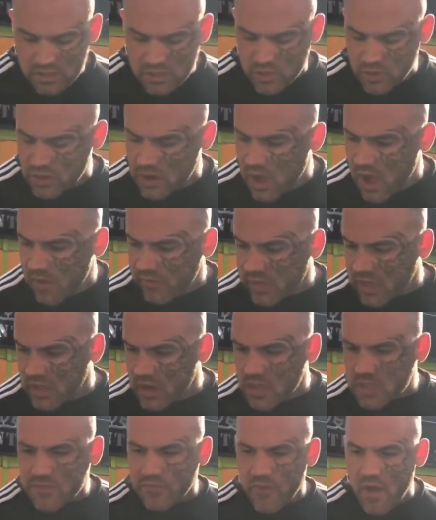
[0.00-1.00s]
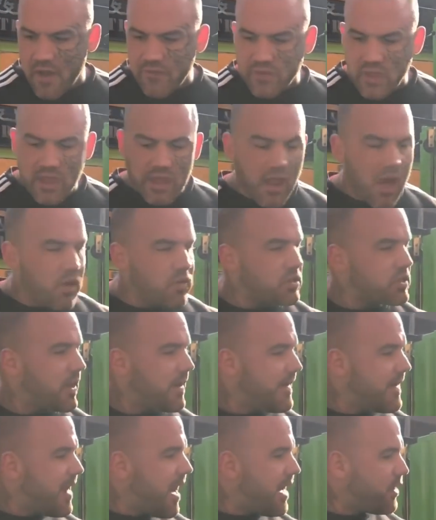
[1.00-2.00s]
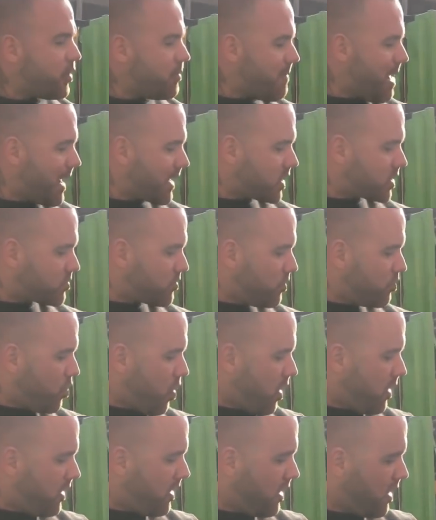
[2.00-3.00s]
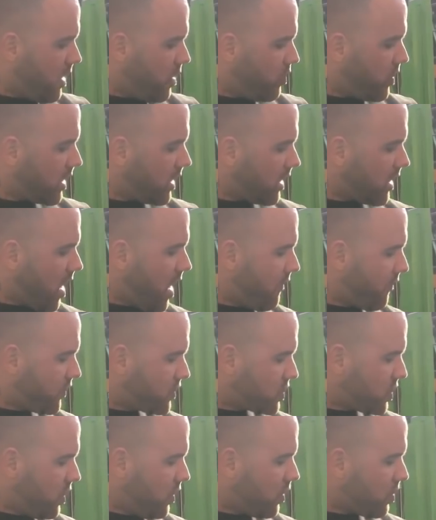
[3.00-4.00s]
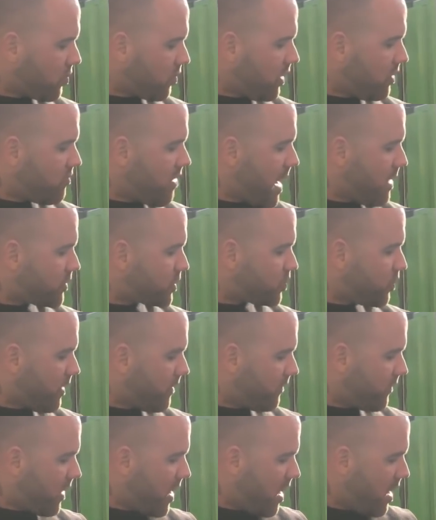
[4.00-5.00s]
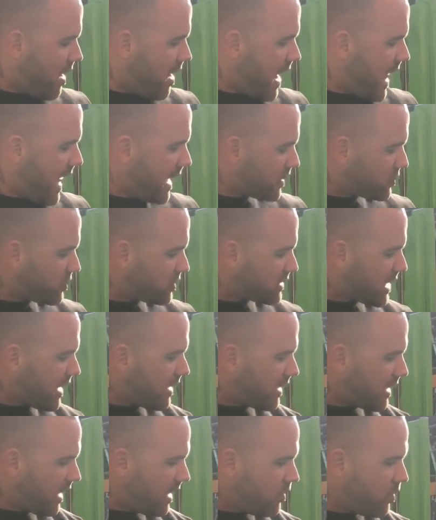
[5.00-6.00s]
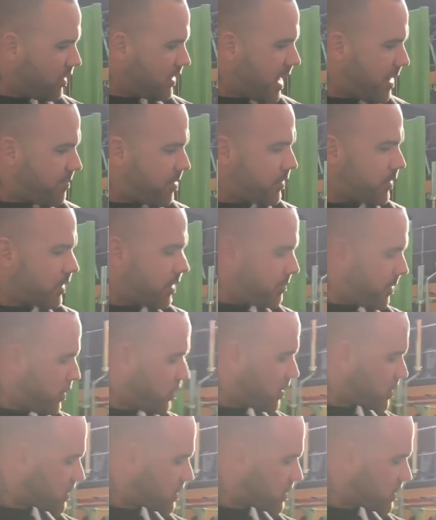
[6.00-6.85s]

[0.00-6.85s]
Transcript: two and a half kilos, five kilos, and your maximum one, we're gonna go for two, three reps with uh, an extra 10 kilo on there, but we're gonna build